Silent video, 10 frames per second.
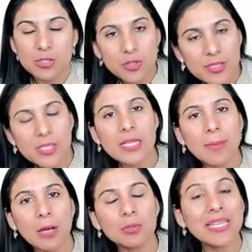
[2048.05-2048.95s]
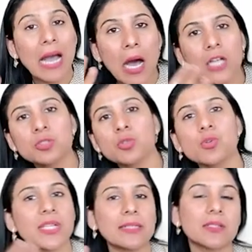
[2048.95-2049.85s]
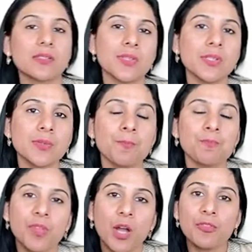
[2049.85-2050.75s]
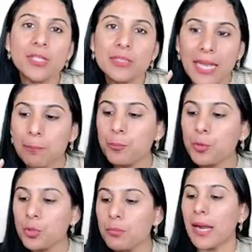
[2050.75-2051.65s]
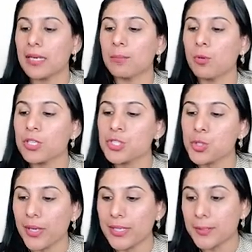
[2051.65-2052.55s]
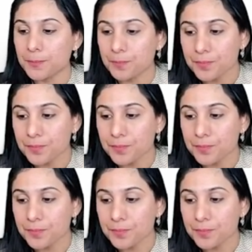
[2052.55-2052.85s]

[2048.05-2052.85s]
So this is about the arthrocentesis of the temporomandibular joint.